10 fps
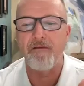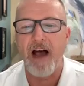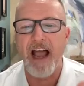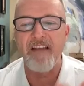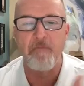or
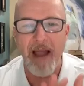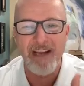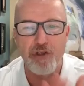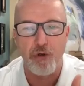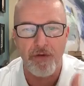five
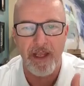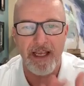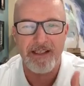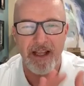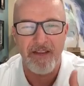major
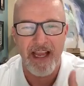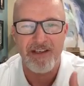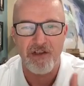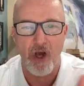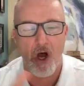things that they
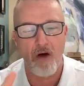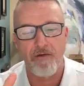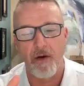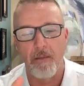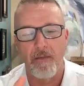saw
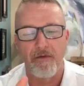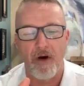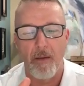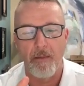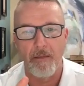from
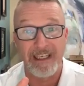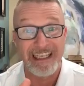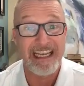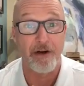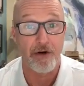from
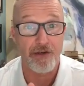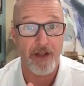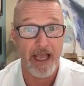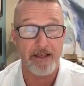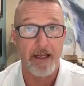leaders
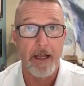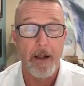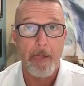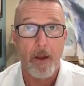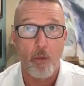that
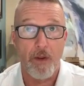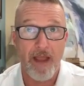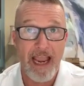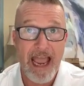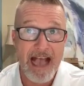when
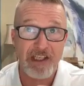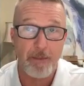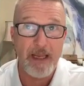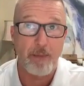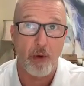they
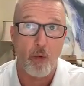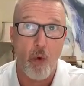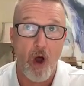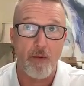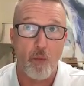asked people
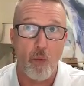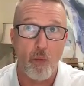what